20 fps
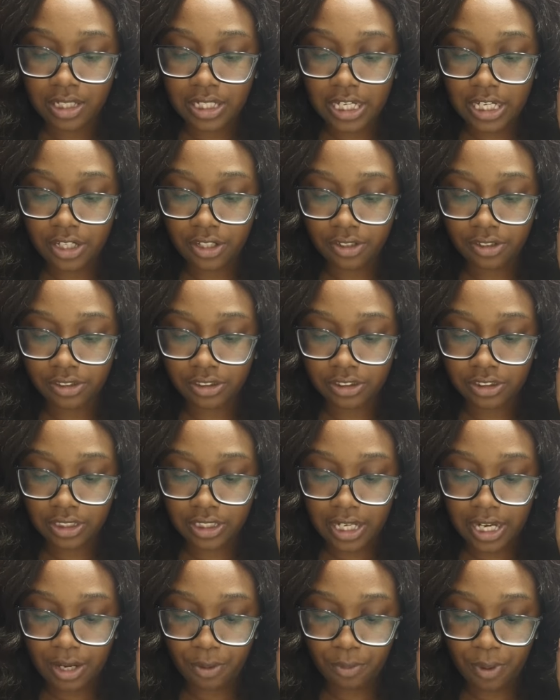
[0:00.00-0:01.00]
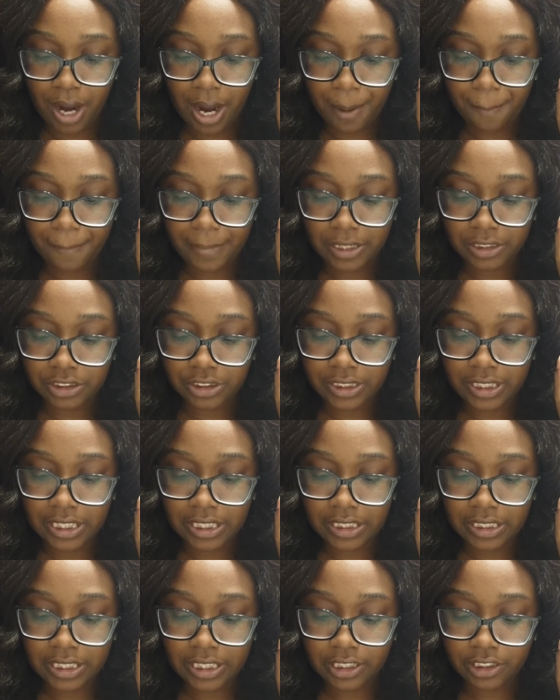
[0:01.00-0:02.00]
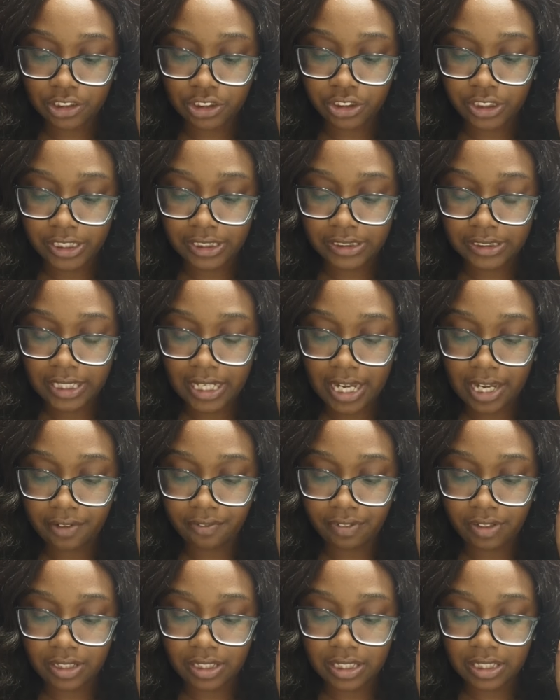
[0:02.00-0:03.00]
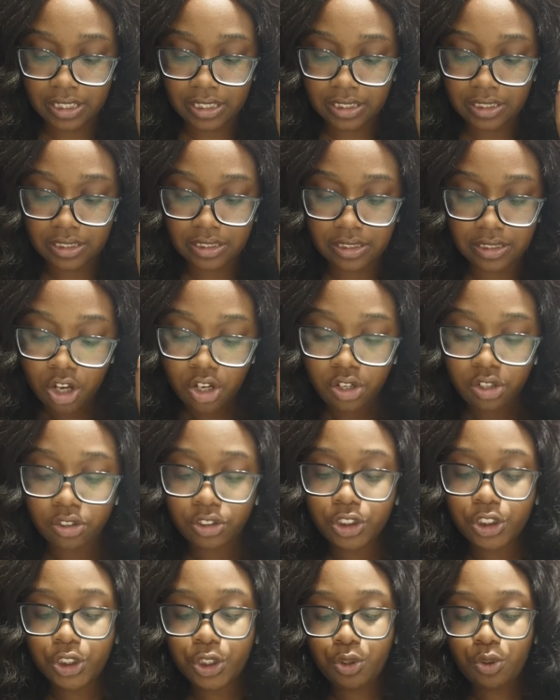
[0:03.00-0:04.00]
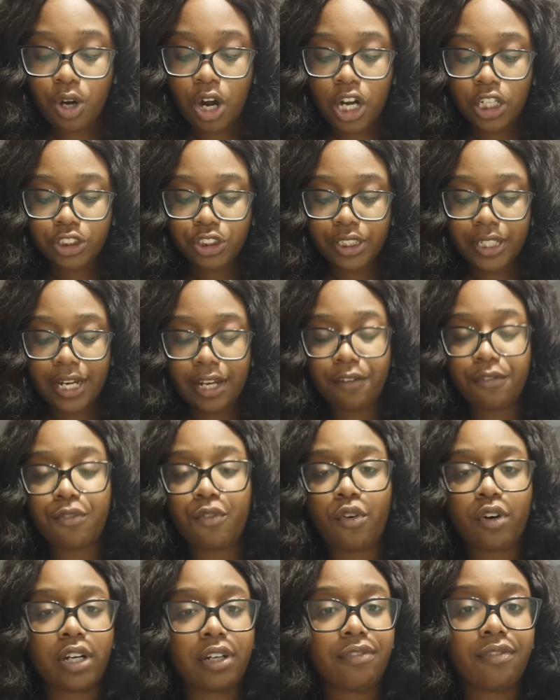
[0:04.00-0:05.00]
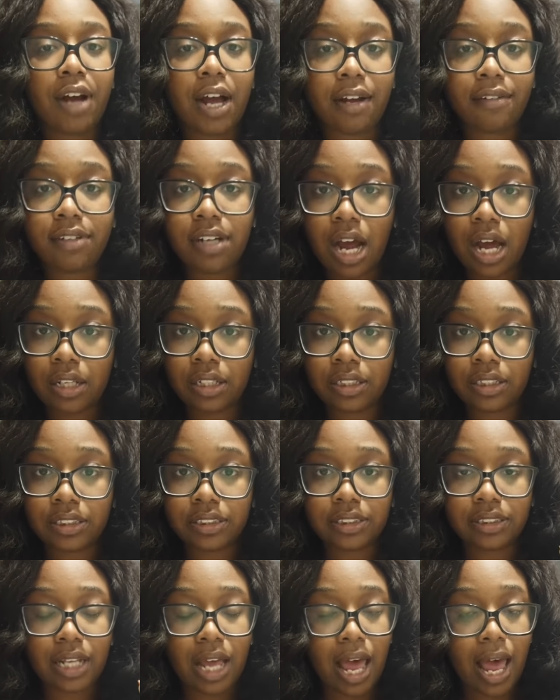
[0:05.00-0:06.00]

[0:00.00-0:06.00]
giggles look at how much Kilian Straight to Heaven is. $245